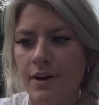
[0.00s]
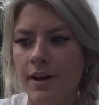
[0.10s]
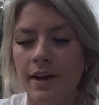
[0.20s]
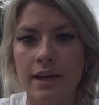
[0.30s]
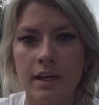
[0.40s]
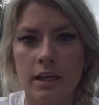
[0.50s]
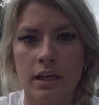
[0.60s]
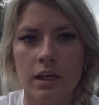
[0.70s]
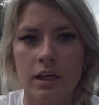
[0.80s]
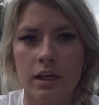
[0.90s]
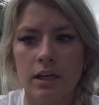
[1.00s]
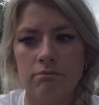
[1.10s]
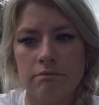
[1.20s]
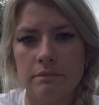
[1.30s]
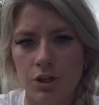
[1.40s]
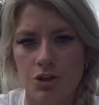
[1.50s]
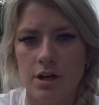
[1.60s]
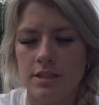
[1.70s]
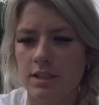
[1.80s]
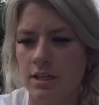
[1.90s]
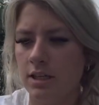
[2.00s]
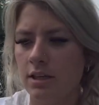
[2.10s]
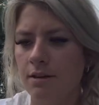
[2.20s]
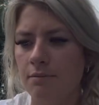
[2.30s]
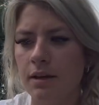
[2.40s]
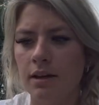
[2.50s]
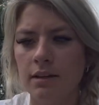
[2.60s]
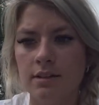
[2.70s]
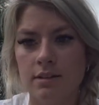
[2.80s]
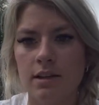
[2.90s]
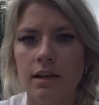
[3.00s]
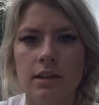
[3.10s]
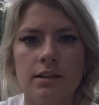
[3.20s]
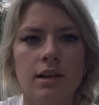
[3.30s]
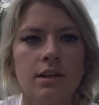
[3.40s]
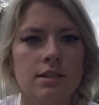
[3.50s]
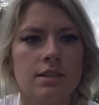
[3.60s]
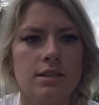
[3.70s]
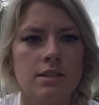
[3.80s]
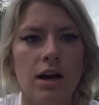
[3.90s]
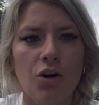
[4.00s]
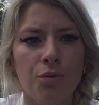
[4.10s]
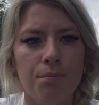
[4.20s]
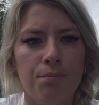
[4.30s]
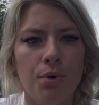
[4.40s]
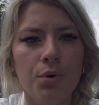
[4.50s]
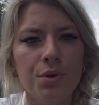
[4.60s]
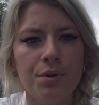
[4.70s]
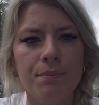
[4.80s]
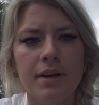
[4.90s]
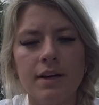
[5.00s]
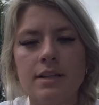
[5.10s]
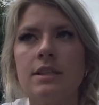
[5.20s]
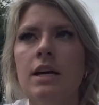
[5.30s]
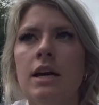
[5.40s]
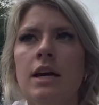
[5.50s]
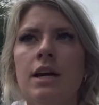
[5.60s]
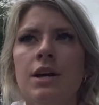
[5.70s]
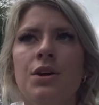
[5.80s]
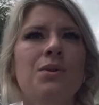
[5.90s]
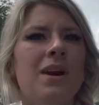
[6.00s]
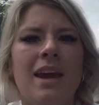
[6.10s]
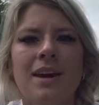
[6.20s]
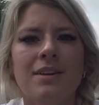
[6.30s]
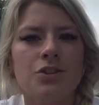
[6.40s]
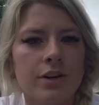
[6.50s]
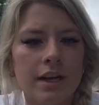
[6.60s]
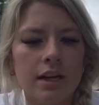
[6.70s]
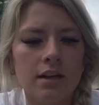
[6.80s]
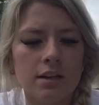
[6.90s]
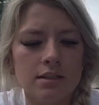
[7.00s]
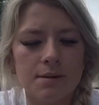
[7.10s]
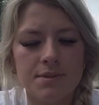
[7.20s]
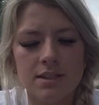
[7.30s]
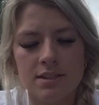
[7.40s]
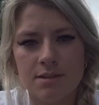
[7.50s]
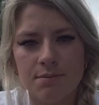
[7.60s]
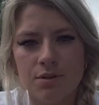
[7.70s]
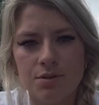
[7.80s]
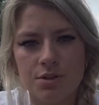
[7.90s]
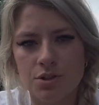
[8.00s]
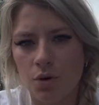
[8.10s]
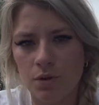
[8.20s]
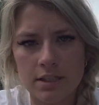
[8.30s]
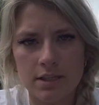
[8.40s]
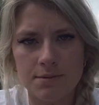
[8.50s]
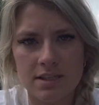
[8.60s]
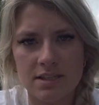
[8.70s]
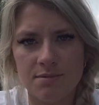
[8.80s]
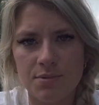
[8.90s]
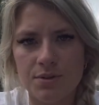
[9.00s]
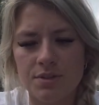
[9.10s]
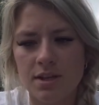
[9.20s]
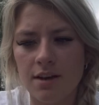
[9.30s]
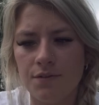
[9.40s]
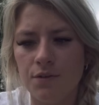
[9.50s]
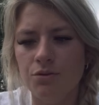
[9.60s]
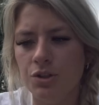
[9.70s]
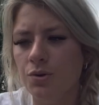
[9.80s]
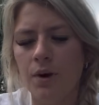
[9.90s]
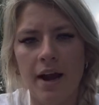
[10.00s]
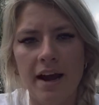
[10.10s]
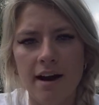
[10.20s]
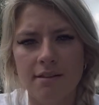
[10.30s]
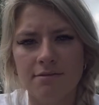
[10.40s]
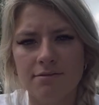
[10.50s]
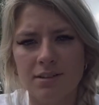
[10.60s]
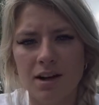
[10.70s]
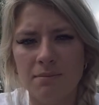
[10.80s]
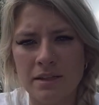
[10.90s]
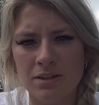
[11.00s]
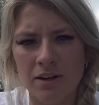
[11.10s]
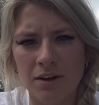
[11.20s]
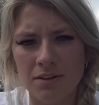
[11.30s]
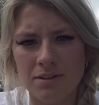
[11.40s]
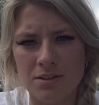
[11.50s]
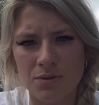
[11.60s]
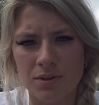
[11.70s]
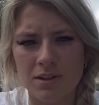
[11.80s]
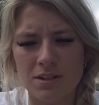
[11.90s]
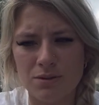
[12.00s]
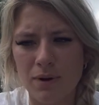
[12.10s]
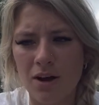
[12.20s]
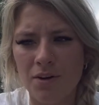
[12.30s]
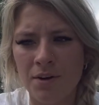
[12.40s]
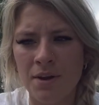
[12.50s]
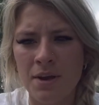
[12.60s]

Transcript: like interesting because it does help both, because you can't treat only substance abuse if you do have a mental health disorder as well,